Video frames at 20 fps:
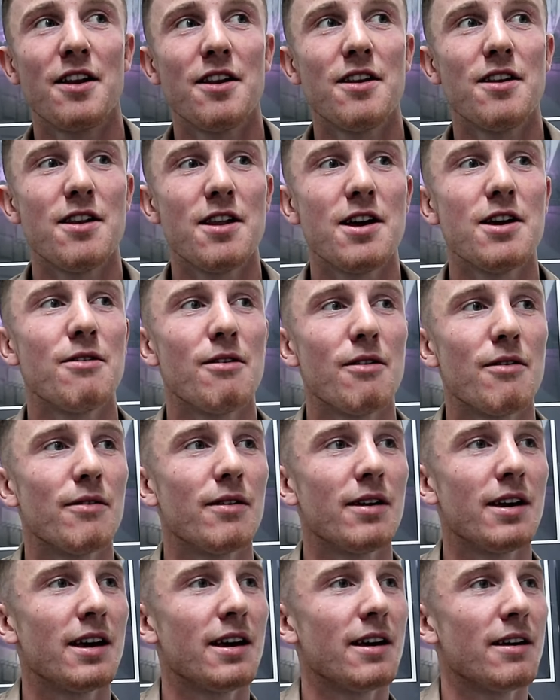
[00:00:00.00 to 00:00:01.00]
and knew
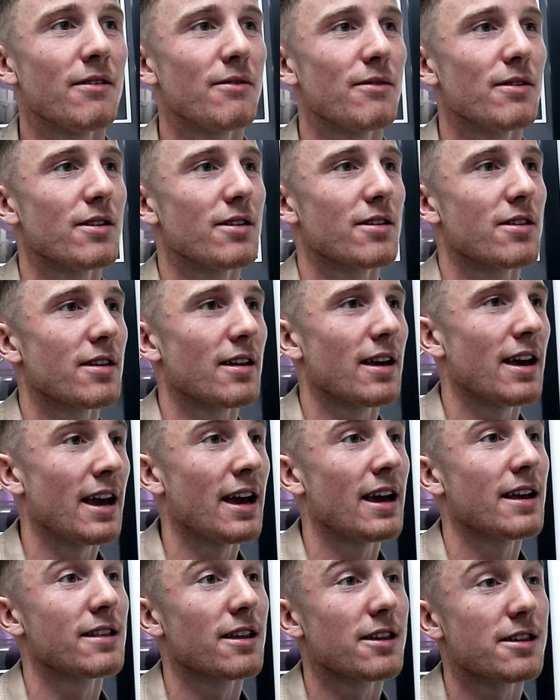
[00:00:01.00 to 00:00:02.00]
it was,
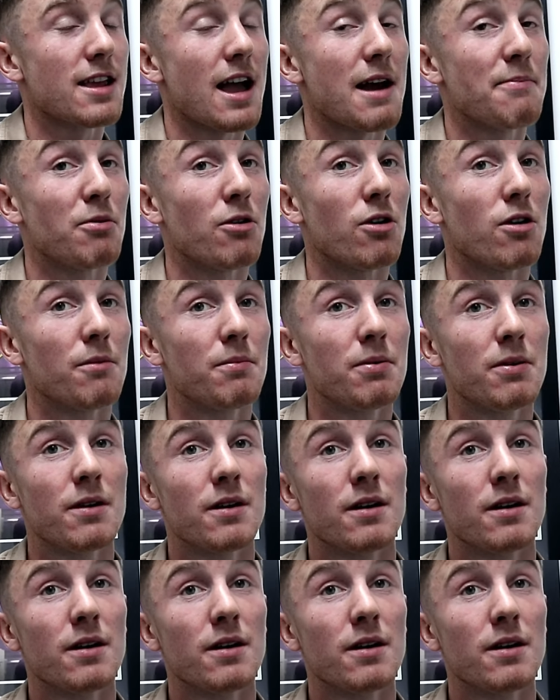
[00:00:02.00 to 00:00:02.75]
it is a step up,